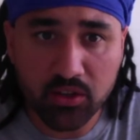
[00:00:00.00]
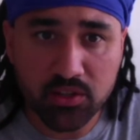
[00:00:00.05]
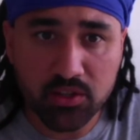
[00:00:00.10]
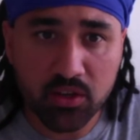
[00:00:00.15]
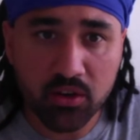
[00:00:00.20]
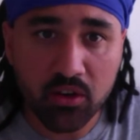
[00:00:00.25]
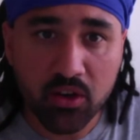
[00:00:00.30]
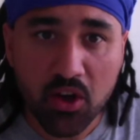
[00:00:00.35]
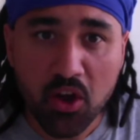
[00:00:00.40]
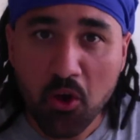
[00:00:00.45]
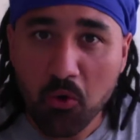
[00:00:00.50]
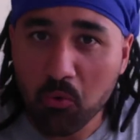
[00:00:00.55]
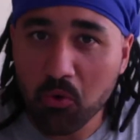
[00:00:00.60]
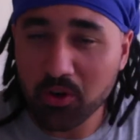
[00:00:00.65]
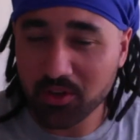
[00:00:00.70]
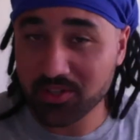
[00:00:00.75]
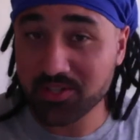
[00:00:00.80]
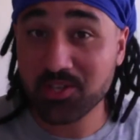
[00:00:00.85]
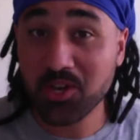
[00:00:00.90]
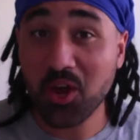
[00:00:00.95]
So
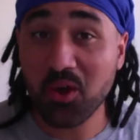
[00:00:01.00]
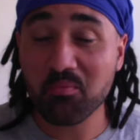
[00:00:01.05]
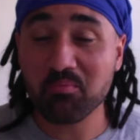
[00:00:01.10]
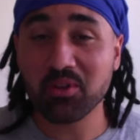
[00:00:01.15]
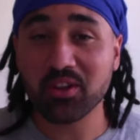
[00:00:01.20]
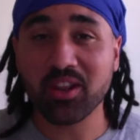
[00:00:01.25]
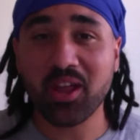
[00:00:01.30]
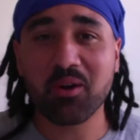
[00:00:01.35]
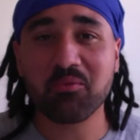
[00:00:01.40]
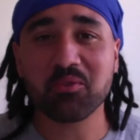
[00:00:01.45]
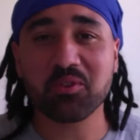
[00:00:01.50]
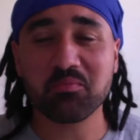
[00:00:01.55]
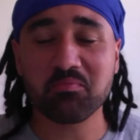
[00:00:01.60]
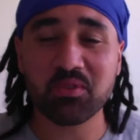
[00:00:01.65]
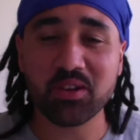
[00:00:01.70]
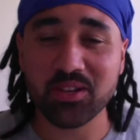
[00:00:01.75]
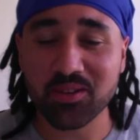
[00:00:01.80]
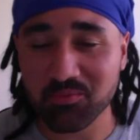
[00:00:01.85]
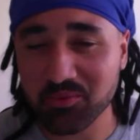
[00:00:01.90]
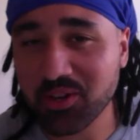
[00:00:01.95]
what a sermon that would have
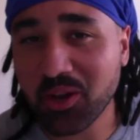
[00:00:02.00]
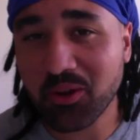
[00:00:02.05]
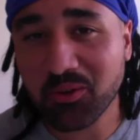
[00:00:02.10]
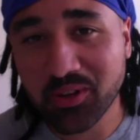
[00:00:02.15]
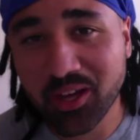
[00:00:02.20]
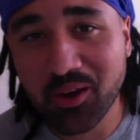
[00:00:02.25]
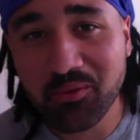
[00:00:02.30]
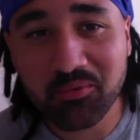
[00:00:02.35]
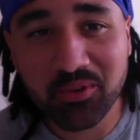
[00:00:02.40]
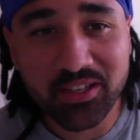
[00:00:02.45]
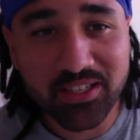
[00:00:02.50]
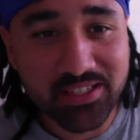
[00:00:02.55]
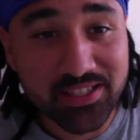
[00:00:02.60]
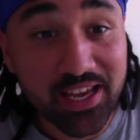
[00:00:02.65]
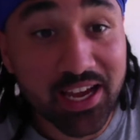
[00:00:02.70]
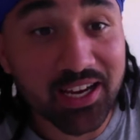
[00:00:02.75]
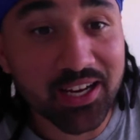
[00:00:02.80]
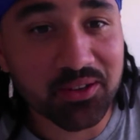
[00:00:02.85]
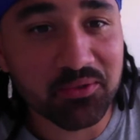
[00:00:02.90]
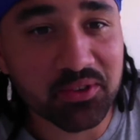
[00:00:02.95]
been. We don't get what
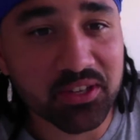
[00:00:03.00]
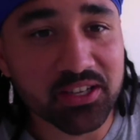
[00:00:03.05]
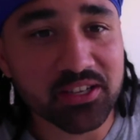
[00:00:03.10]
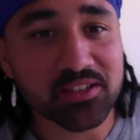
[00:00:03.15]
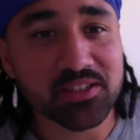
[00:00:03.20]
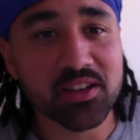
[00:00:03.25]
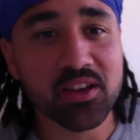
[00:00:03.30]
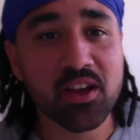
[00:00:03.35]
exactly what it is,